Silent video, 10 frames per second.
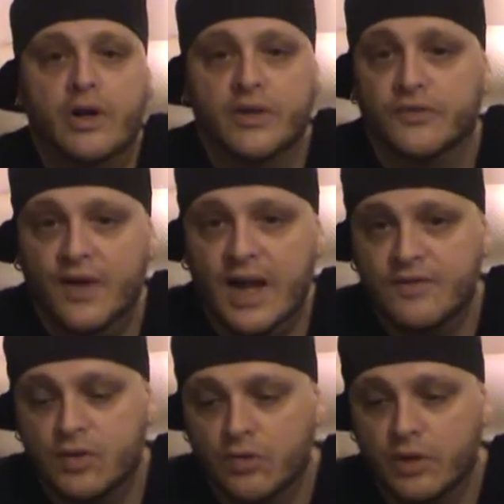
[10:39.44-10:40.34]
and the
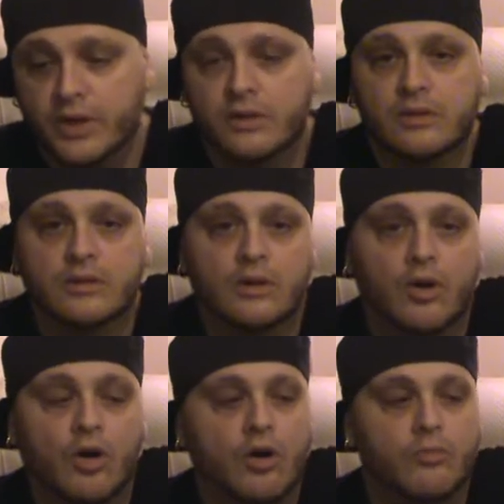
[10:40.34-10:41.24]
5 chord
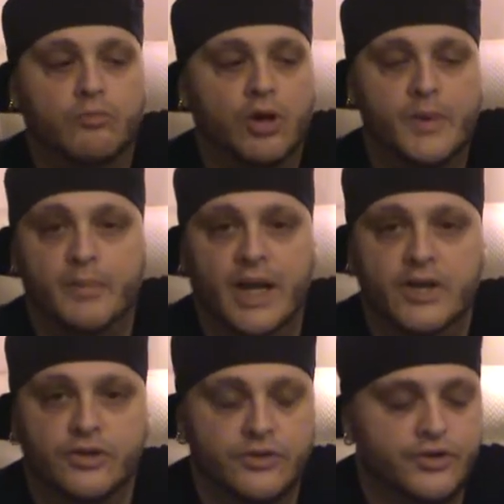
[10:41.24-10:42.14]
are going to be
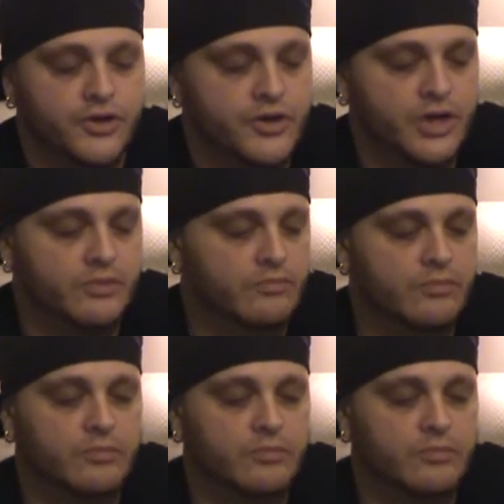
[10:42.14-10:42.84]
major, so you can...